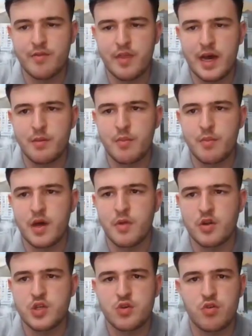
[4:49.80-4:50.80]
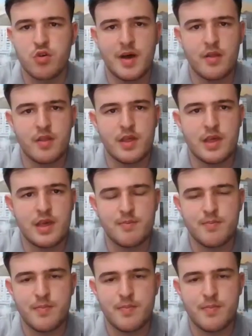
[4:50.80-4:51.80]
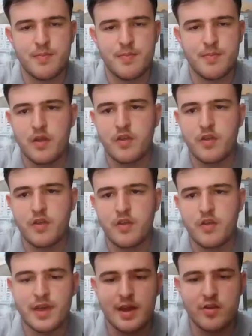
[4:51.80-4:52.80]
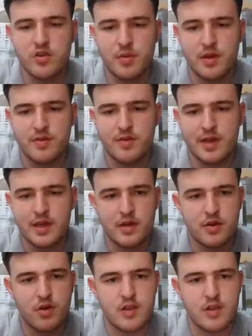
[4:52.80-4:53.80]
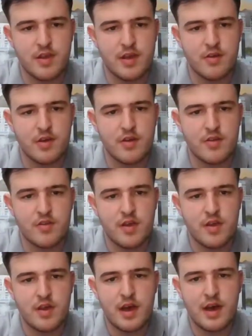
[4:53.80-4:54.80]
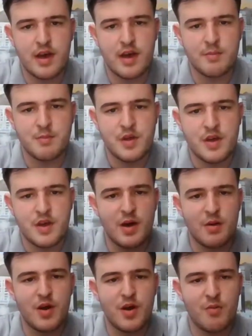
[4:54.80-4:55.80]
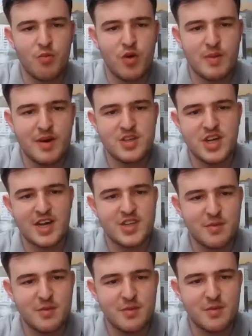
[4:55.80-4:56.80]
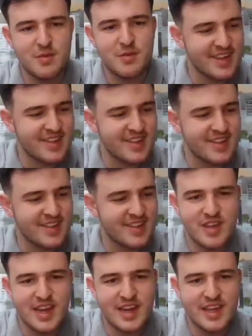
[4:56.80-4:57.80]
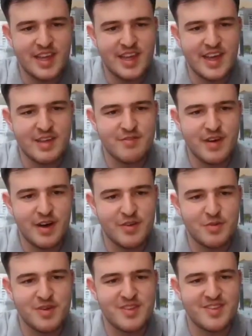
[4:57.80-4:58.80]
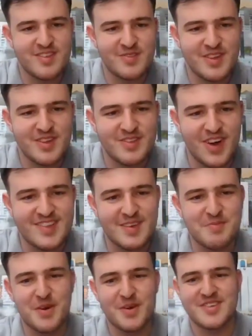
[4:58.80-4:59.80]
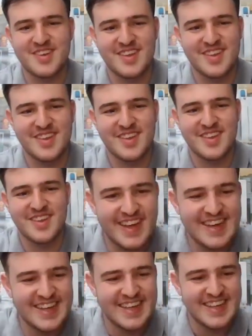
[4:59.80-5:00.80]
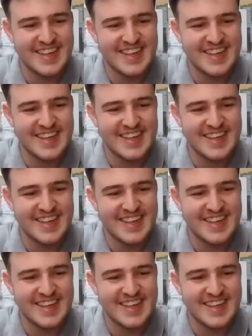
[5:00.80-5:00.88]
that, but I'm not sure about the specific eligibility criterias. What about ChatGPT? Have you seen any value with writing posts on that?